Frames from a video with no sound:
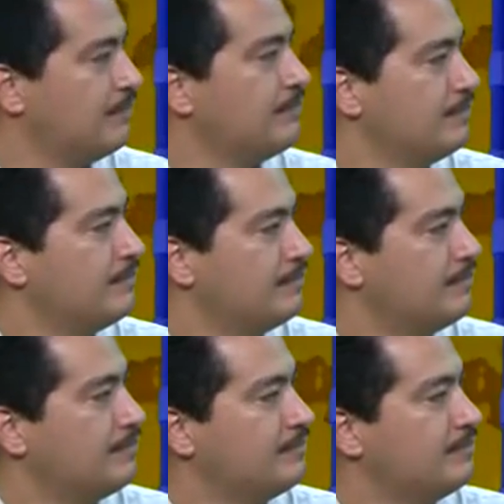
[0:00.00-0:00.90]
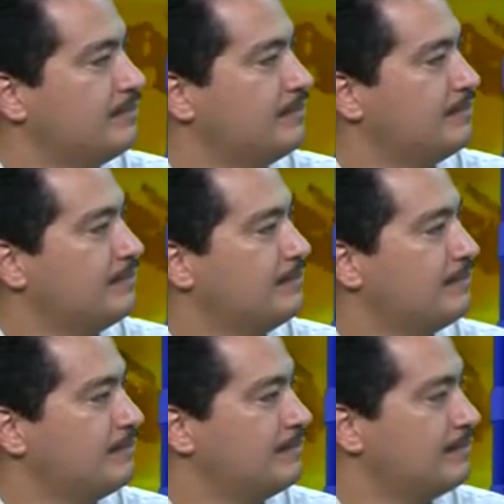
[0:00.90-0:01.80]

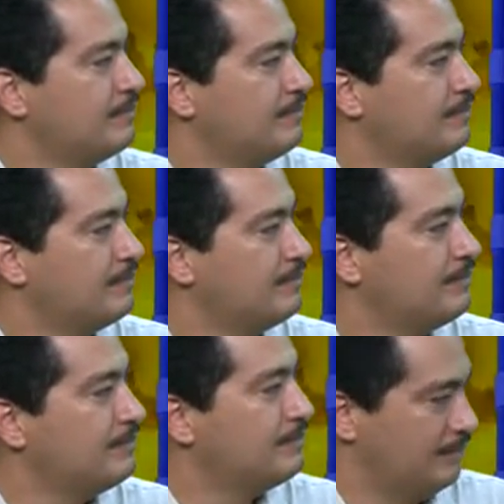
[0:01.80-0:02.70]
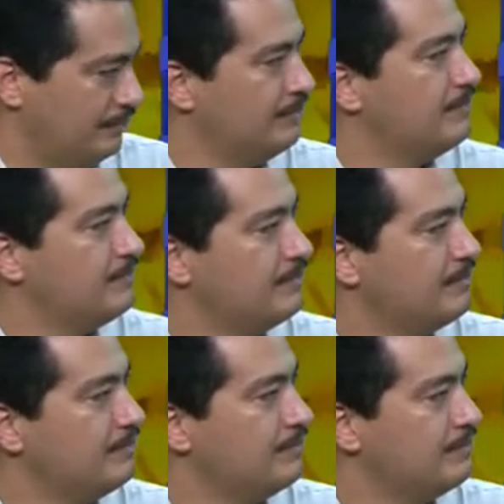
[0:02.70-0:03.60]

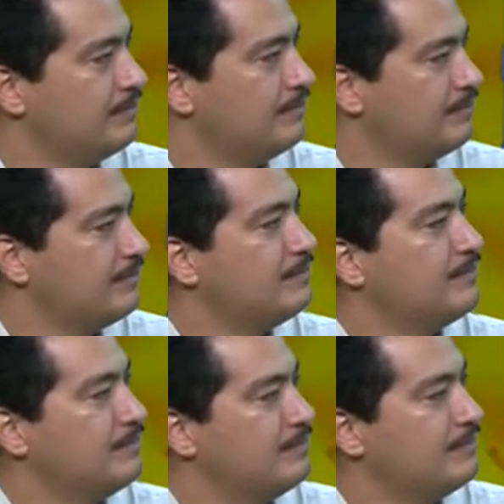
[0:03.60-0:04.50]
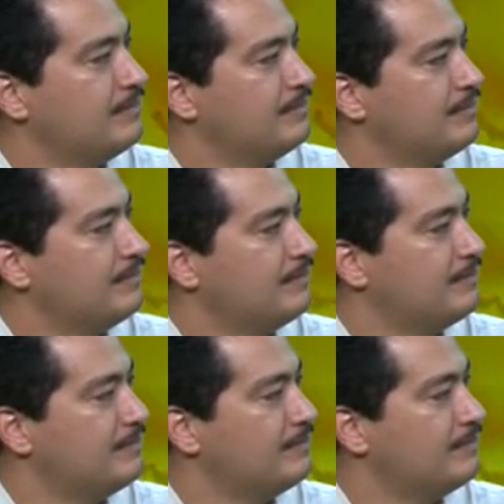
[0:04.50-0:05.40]
This person isn't speaking.